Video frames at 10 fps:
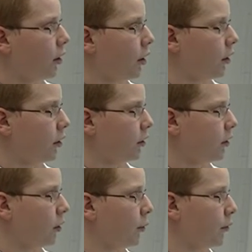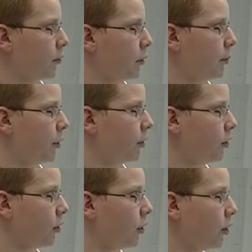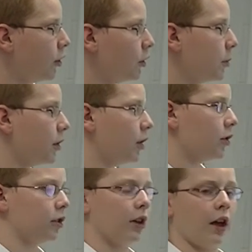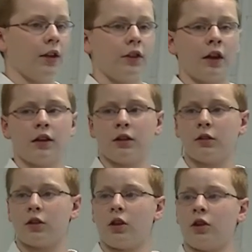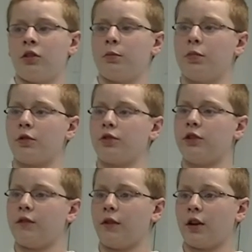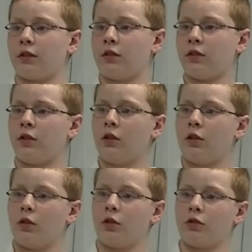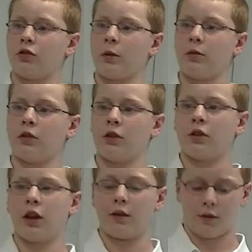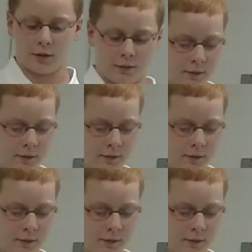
a slope from the pins to the hooks, because as that can cause birth defects or trouble in calving.